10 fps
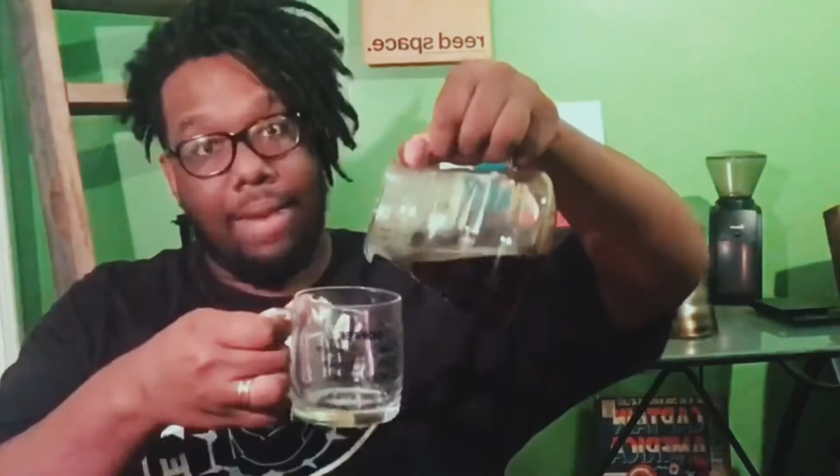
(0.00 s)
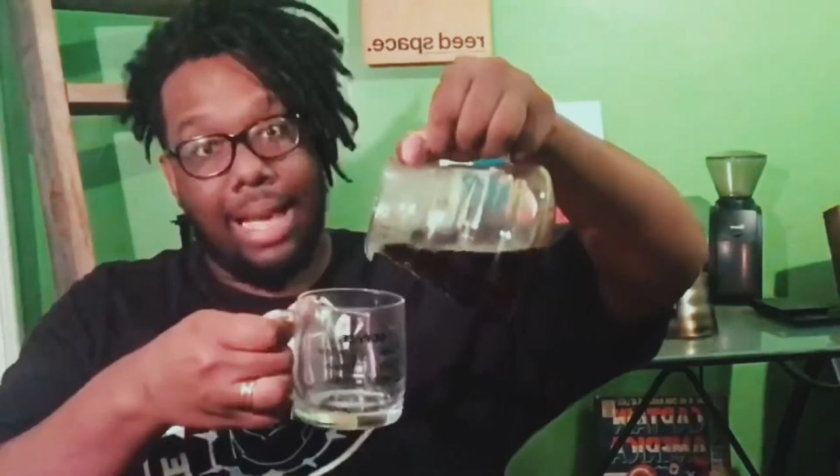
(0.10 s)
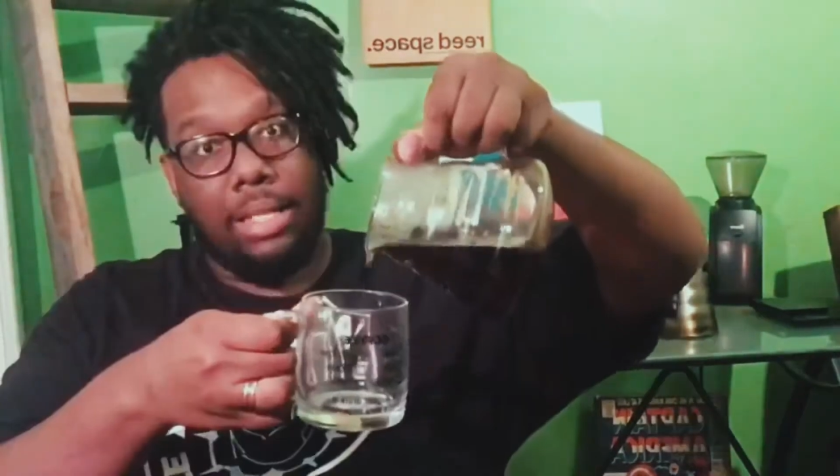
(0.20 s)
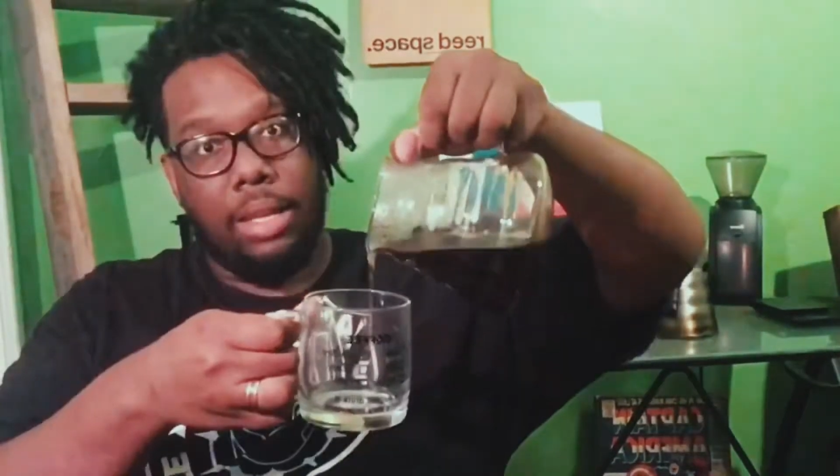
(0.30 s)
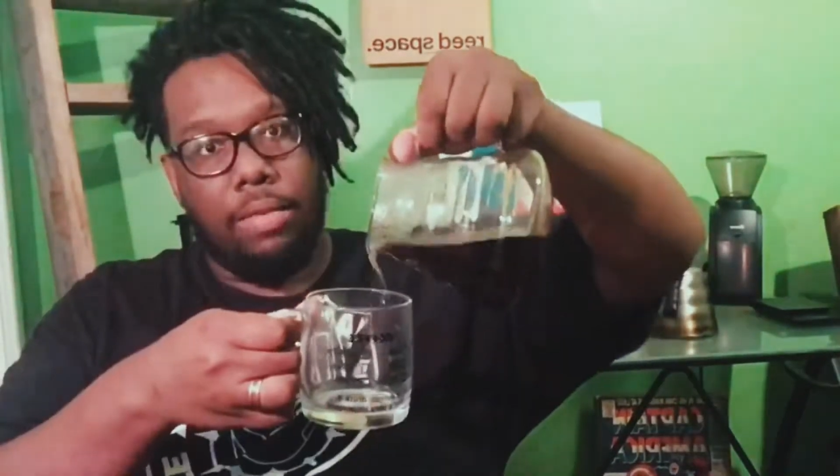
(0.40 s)

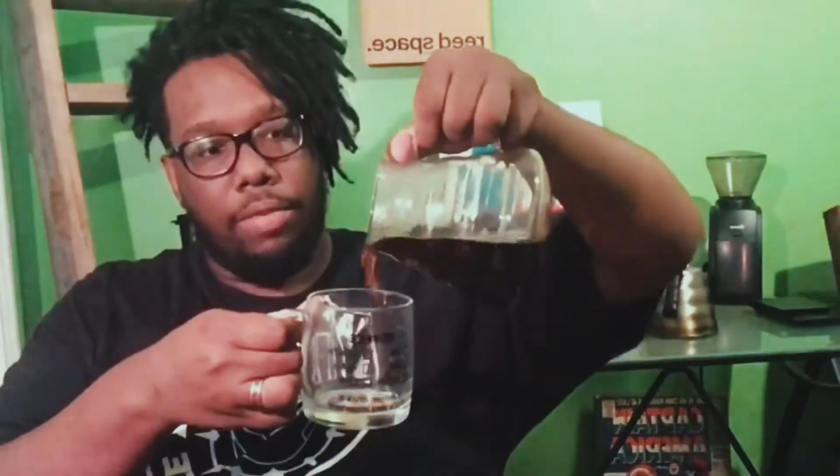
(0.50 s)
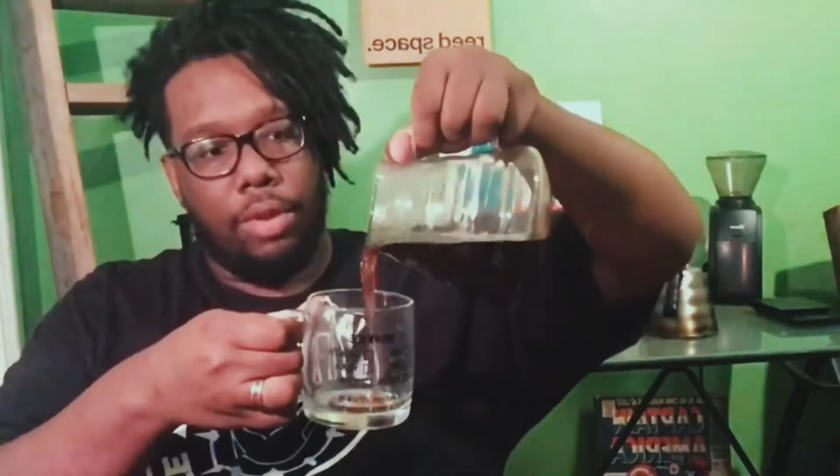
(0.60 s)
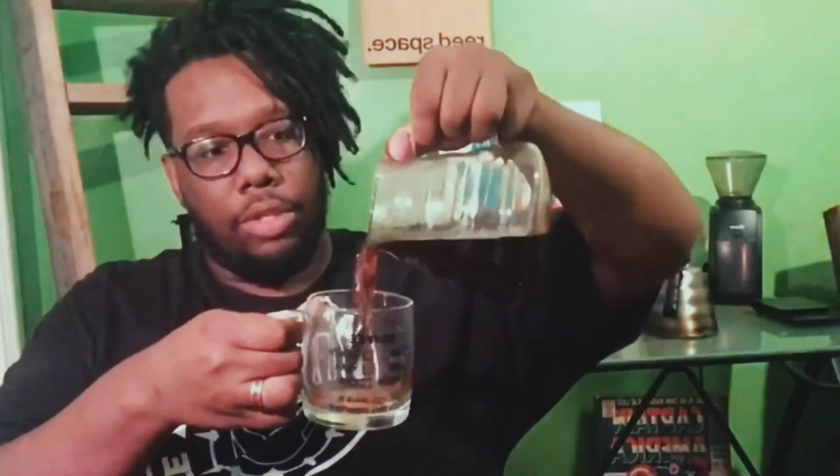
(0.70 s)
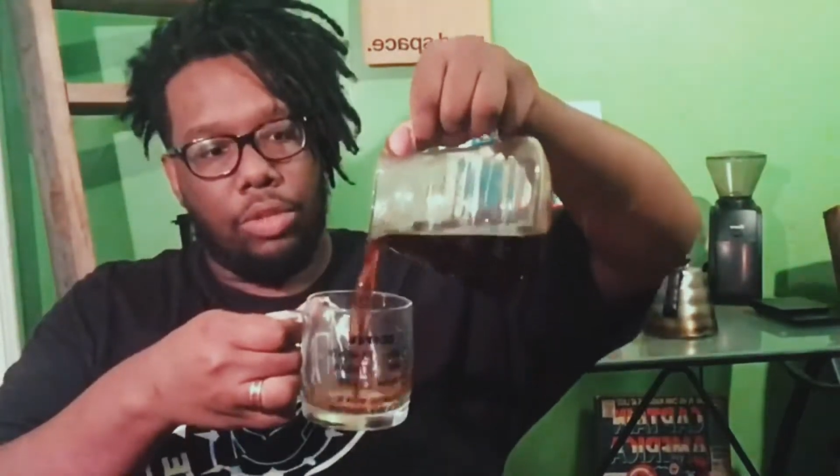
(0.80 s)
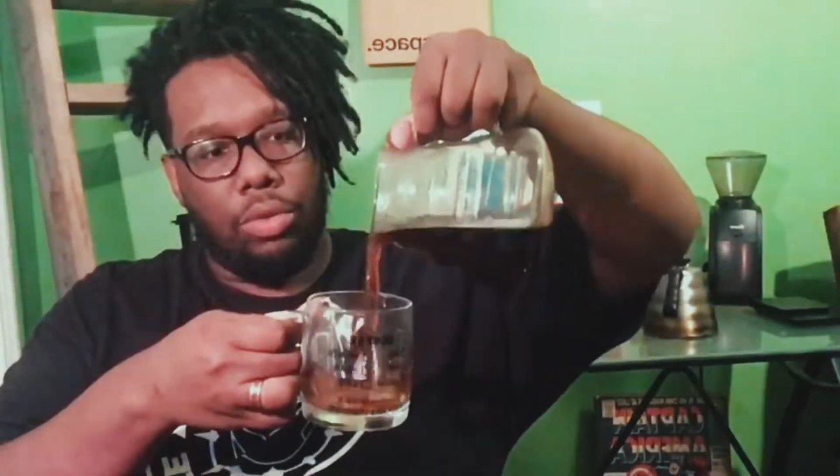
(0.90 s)
Vice and
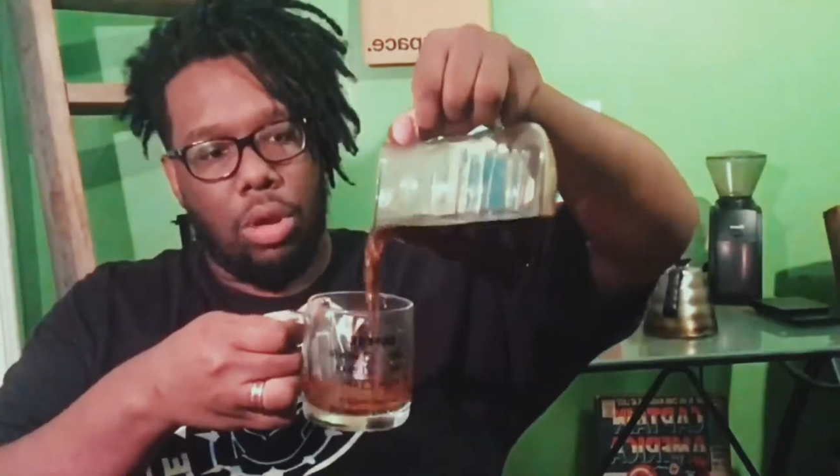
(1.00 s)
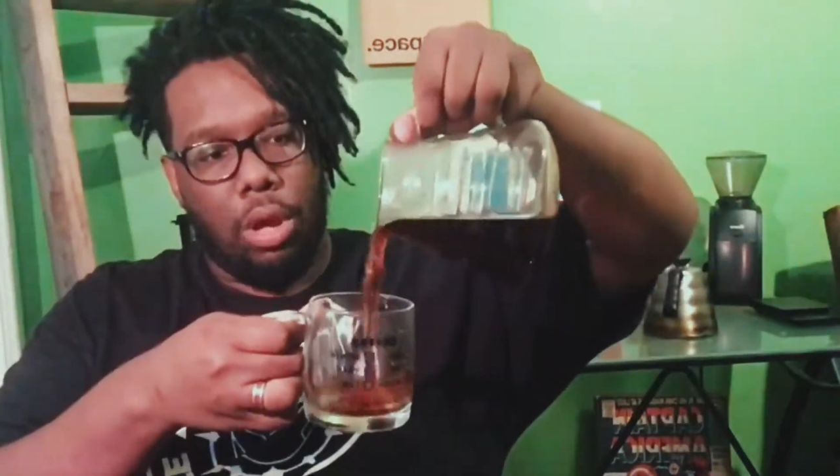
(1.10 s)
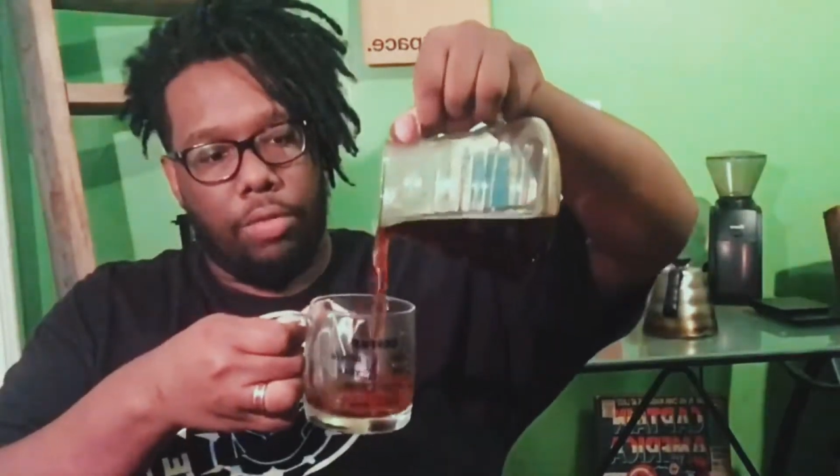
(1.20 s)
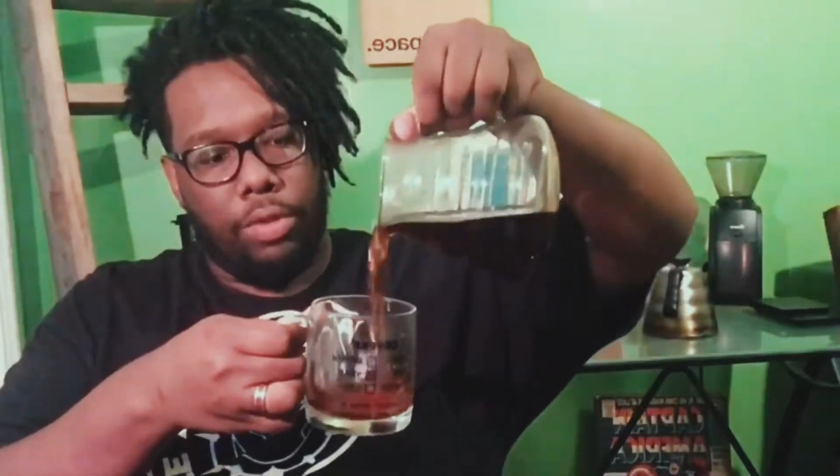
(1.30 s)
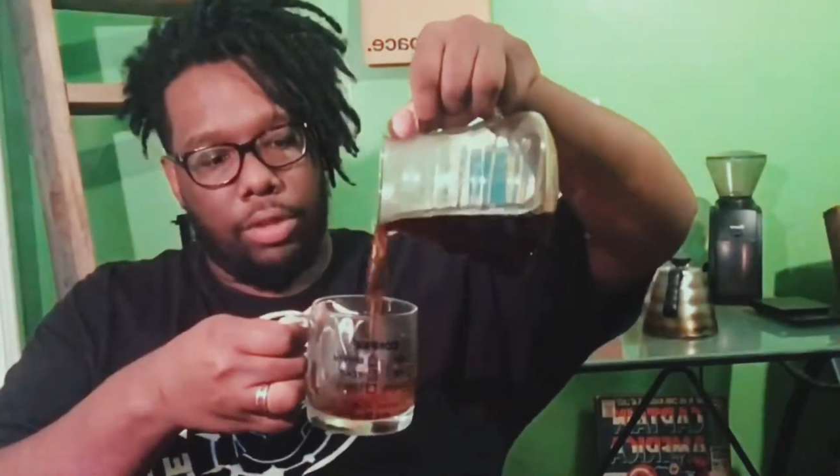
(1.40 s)
Virtue
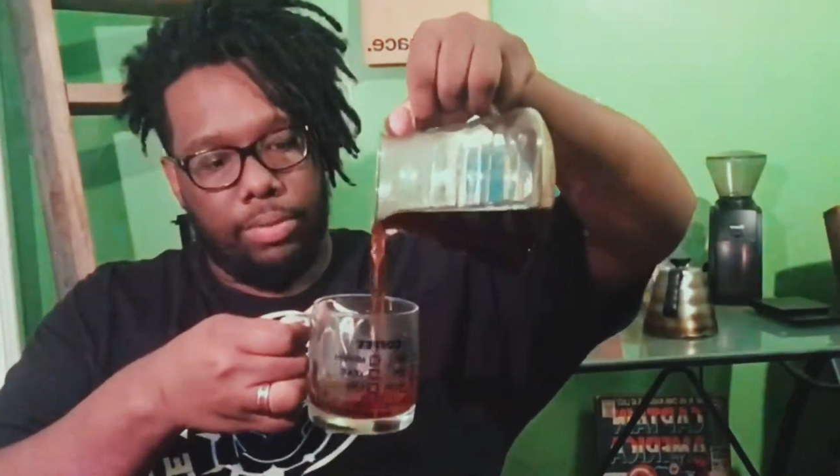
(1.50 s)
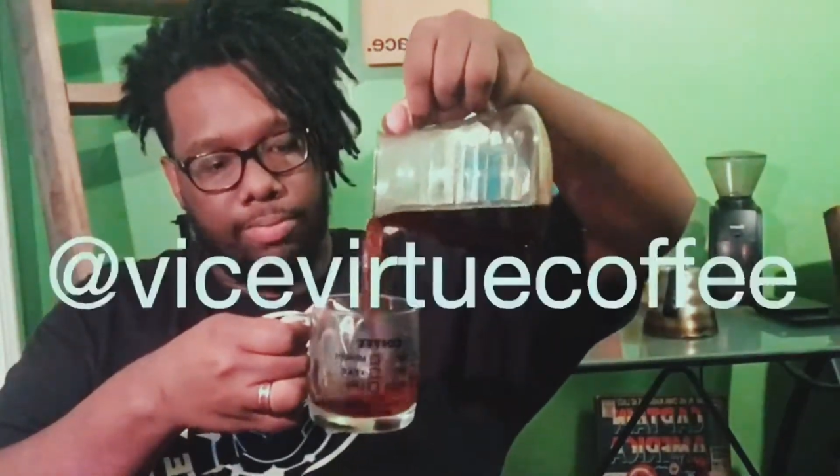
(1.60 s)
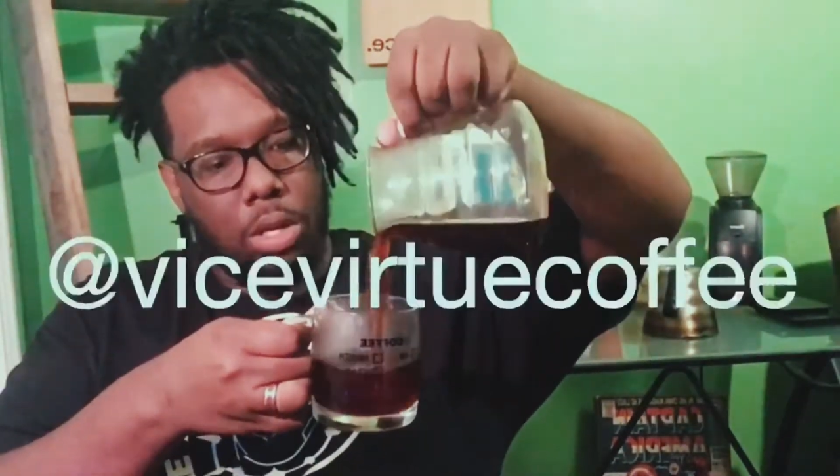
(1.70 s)
Coffee.